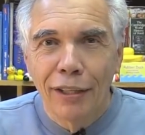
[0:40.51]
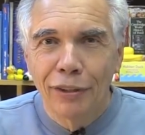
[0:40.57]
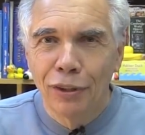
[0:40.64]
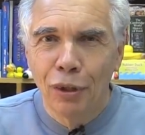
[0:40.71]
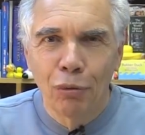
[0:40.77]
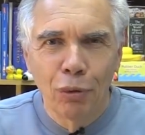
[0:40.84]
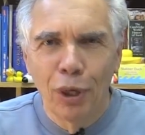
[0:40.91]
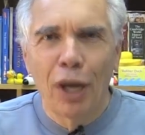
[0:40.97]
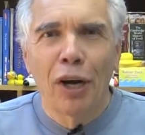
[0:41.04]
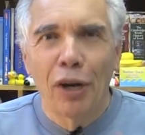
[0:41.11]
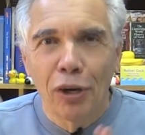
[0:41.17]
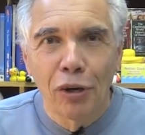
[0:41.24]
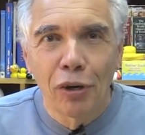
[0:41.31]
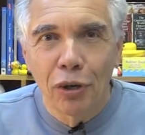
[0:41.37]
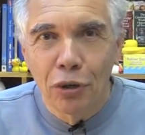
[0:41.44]
So we're not
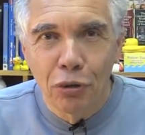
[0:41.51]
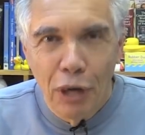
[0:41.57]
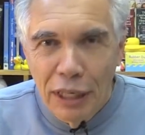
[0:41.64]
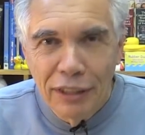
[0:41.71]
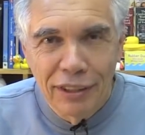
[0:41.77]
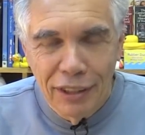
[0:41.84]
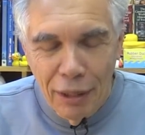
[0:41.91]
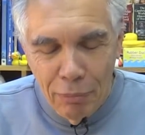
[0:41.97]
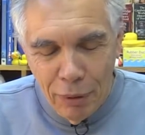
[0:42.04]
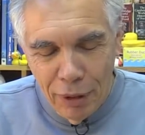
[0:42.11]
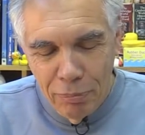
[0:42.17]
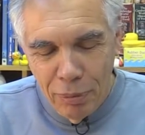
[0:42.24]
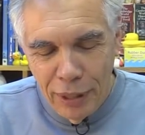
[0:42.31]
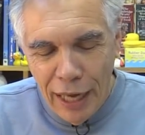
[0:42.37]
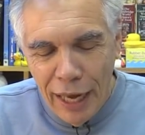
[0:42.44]
gonna go crazy
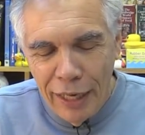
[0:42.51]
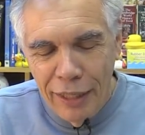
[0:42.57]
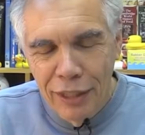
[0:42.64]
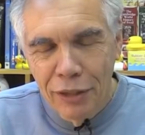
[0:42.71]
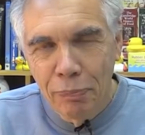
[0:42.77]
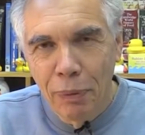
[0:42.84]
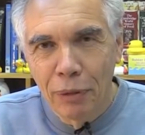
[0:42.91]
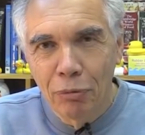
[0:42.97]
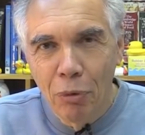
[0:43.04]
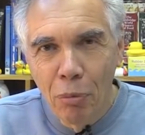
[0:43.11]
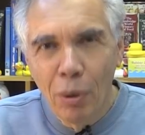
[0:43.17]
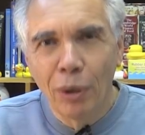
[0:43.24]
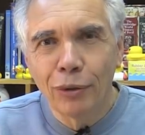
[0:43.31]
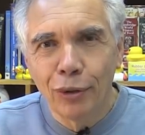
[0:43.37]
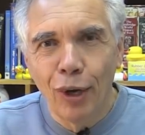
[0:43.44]
about bananas, but we
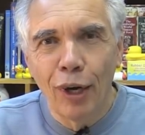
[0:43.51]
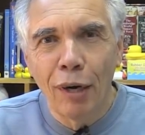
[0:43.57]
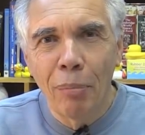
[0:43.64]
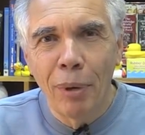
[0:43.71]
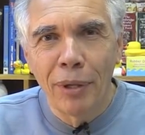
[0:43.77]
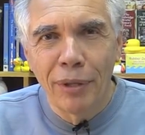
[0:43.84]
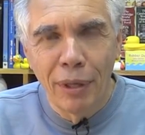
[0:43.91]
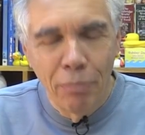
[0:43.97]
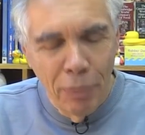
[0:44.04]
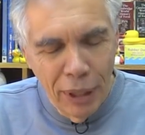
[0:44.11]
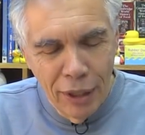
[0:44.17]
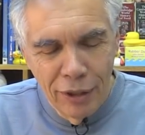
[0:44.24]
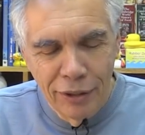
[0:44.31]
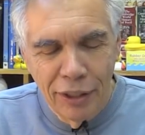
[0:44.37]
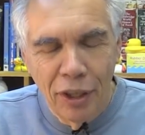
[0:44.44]
will talk about them
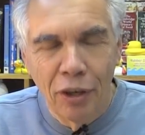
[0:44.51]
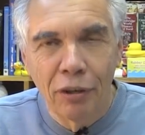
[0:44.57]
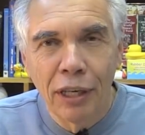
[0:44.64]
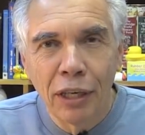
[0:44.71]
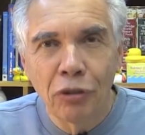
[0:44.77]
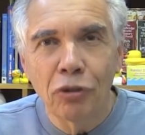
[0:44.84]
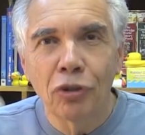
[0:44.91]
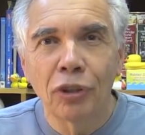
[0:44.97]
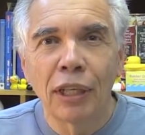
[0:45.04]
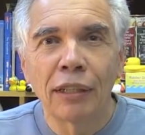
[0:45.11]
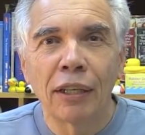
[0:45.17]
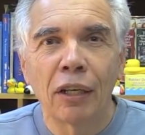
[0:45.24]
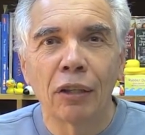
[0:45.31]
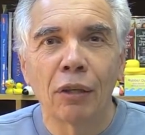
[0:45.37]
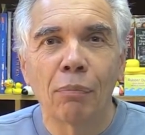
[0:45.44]
because they are
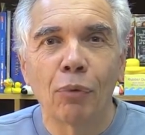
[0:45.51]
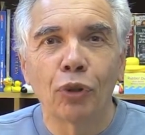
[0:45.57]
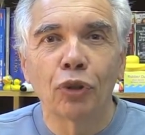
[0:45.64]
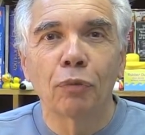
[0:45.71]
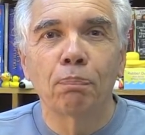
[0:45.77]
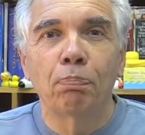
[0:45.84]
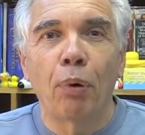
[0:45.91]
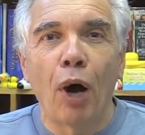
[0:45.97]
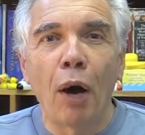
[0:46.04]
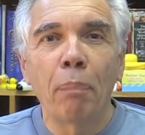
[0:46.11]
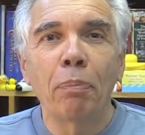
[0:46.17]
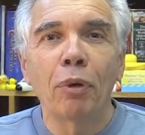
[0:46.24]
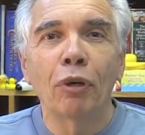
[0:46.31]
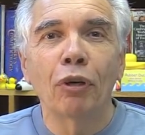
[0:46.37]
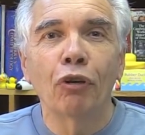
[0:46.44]
interesting. They are the most
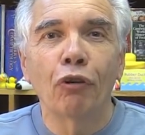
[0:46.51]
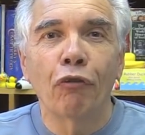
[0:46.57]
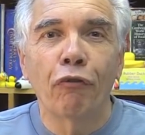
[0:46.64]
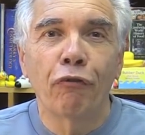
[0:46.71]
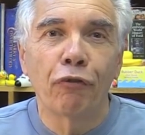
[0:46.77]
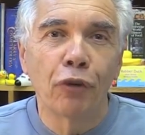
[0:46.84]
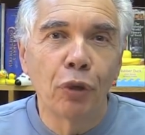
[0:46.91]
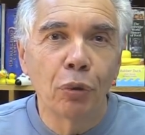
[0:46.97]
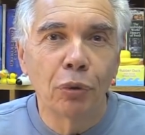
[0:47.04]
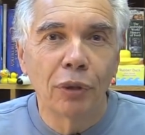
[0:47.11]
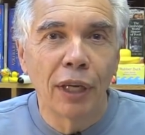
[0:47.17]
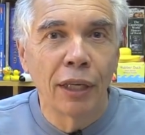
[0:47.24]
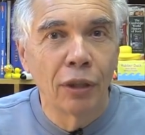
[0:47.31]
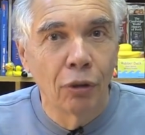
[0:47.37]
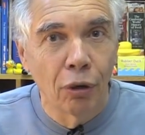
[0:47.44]
popular
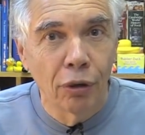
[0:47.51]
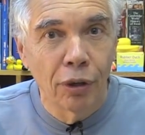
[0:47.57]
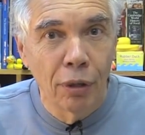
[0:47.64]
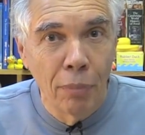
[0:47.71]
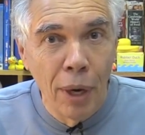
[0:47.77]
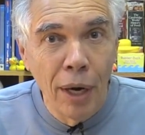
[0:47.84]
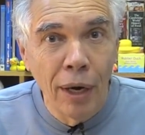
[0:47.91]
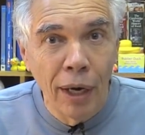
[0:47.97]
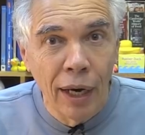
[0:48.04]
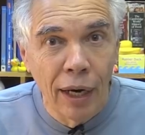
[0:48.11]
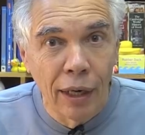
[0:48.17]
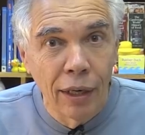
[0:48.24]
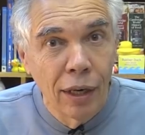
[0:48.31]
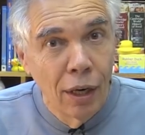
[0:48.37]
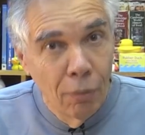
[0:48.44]
fruit in North
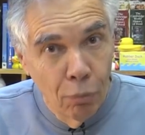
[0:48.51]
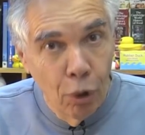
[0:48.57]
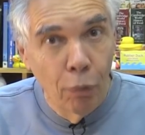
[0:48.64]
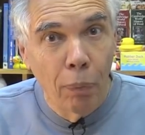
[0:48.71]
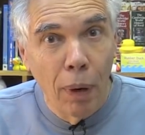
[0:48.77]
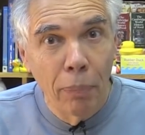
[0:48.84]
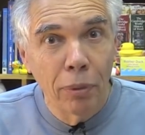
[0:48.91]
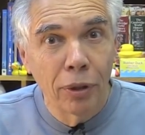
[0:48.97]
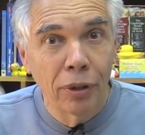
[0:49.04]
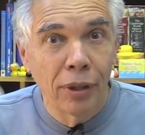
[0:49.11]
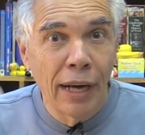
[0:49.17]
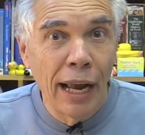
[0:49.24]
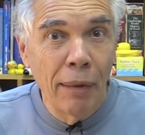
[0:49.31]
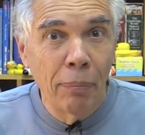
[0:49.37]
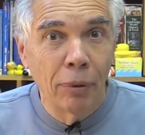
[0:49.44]
America, more popular
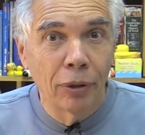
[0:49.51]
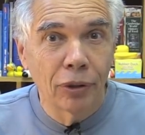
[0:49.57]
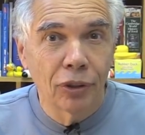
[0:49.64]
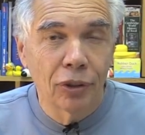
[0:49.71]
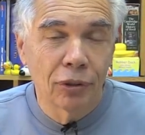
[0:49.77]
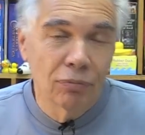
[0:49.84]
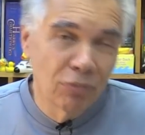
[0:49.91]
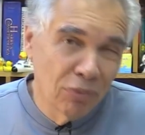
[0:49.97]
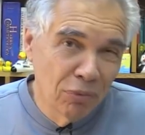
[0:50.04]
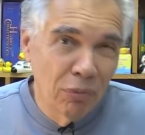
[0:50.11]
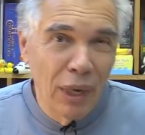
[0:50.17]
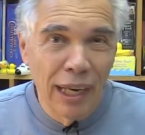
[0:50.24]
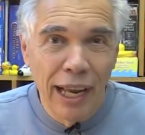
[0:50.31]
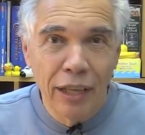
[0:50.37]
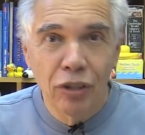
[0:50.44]
than apples.
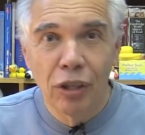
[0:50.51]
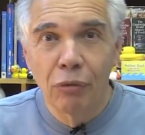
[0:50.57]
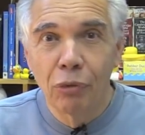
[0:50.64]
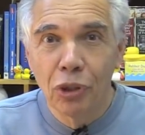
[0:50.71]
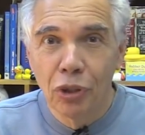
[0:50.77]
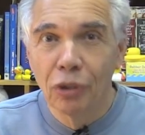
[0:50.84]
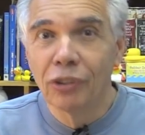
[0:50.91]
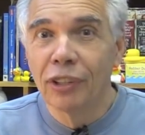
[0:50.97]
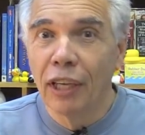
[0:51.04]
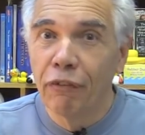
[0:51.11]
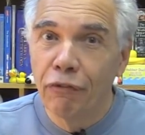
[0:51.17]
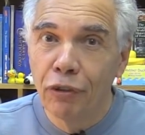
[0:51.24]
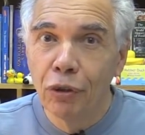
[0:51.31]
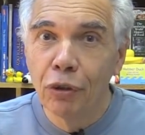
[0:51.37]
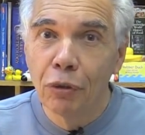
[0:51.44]
Well, actually, we shouldn't say
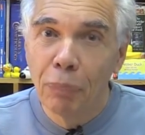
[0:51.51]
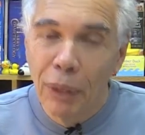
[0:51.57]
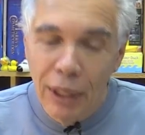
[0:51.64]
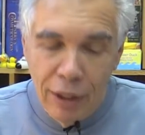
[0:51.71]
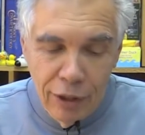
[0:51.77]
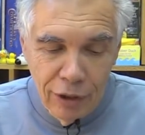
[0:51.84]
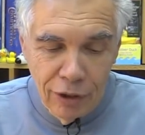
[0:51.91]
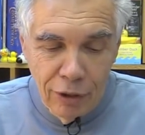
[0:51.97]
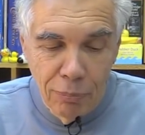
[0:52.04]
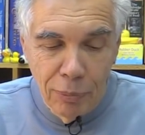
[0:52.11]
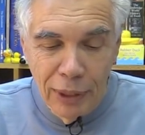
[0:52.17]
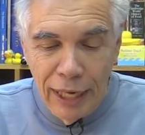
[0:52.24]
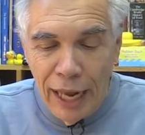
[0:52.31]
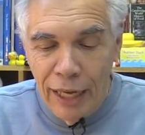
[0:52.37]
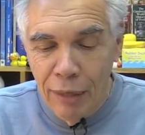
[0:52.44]
fruit, because the
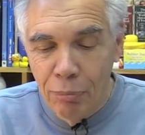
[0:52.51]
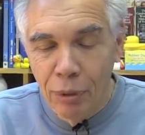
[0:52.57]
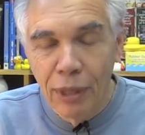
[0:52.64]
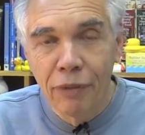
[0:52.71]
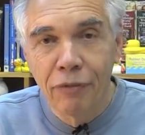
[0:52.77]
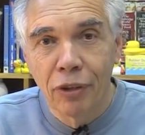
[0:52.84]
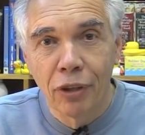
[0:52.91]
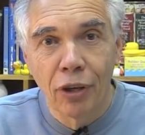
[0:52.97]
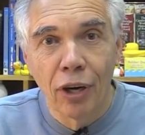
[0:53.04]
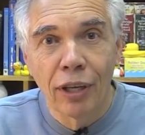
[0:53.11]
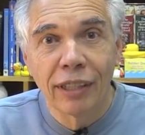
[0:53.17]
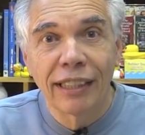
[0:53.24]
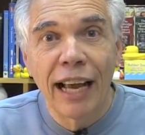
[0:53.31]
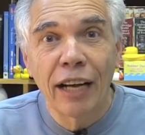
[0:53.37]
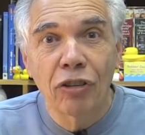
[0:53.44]
banana, believe it or
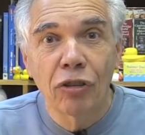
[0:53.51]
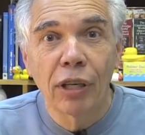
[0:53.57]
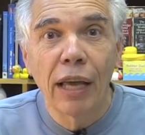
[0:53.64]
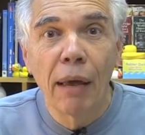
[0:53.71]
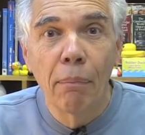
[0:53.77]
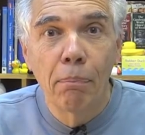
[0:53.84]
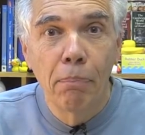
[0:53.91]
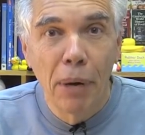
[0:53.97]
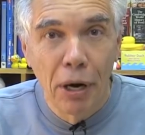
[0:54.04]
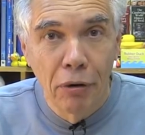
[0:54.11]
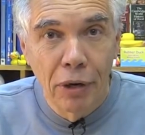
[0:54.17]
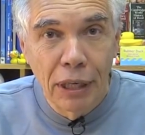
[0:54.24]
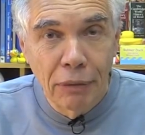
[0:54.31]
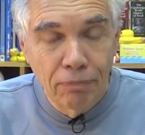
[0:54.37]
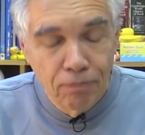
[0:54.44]
not, is actually a
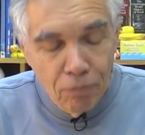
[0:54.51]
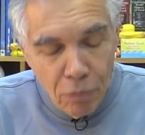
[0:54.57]
berry.